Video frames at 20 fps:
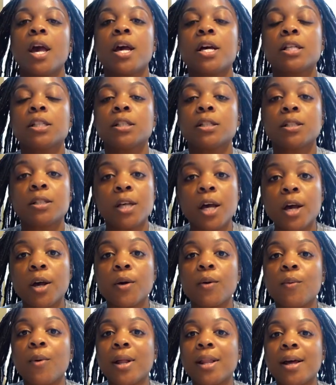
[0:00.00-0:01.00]

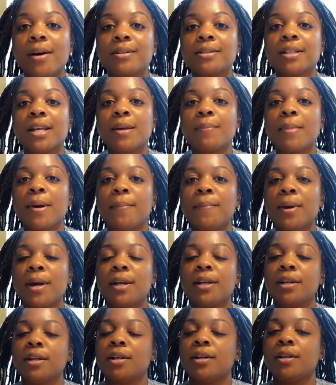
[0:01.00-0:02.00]
So, while I was getting my
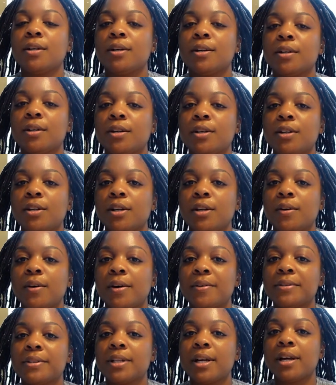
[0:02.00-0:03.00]
pedicure, you know,
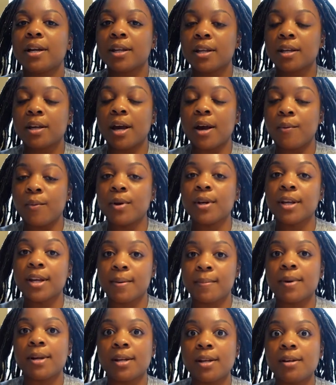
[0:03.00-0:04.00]
I was like, I want to
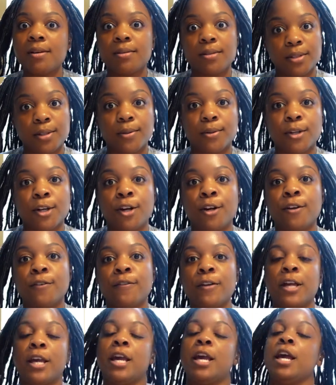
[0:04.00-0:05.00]
get my nails soaked off.
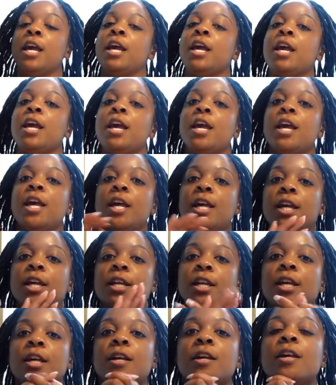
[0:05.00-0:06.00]

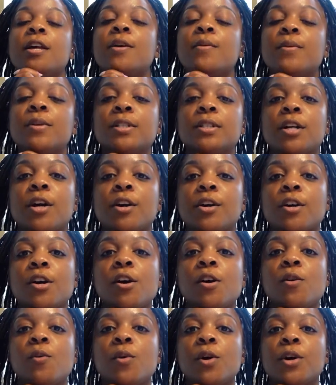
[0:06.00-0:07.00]
And it was her
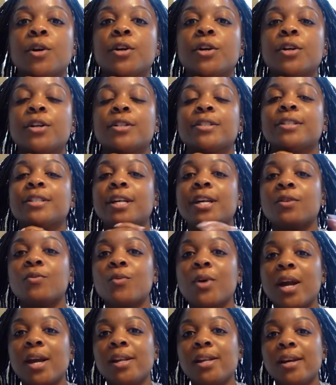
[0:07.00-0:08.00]
coworker sitting
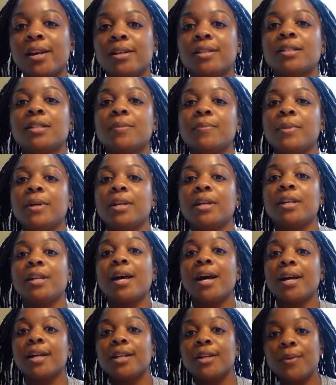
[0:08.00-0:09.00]
right next to me,
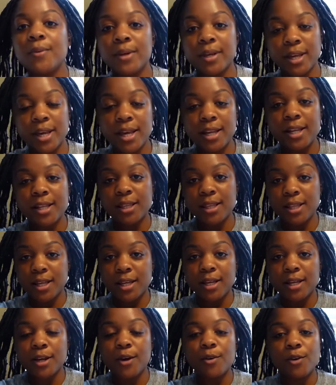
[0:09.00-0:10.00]
not doing
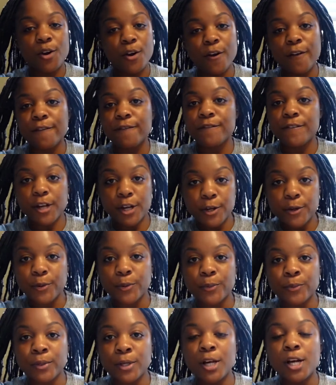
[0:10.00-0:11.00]
anything on her
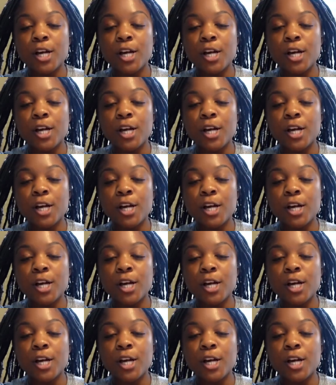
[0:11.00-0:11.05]
phone.